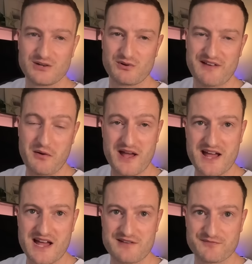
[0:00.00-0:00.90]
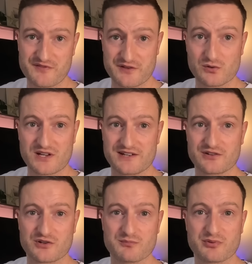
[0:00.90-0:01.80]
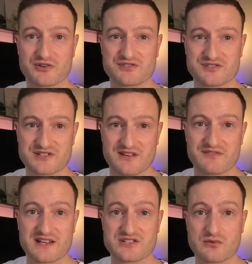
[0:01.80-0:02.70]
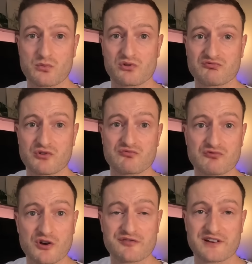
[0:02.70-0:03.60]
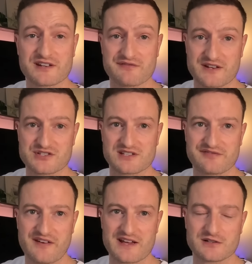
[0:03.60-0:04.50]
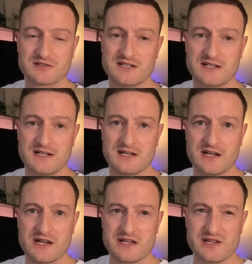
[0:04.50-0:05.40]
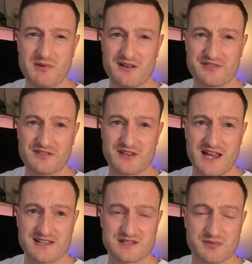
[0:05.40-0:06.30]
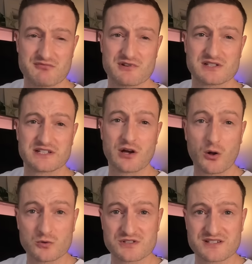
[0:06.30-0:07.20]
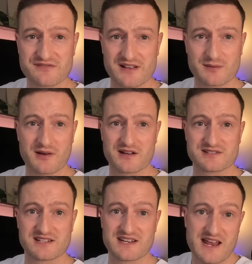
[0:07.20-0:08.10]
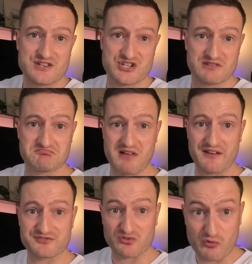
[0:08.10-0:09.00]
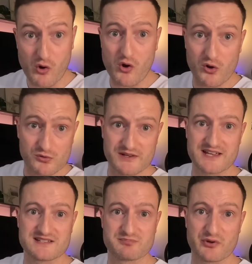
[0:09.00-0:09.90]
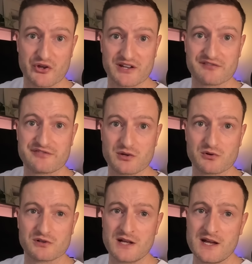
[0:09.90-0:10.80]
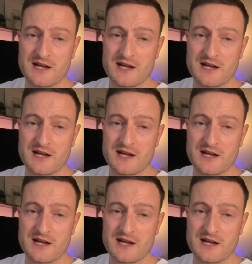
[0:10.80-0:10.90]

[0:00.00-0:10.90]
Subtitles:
Without air, fuel cannot combust and the engine will run rough and eventually fail. You might think that it has to be really cold to develop ice in an engine. After all, it is burning fuel.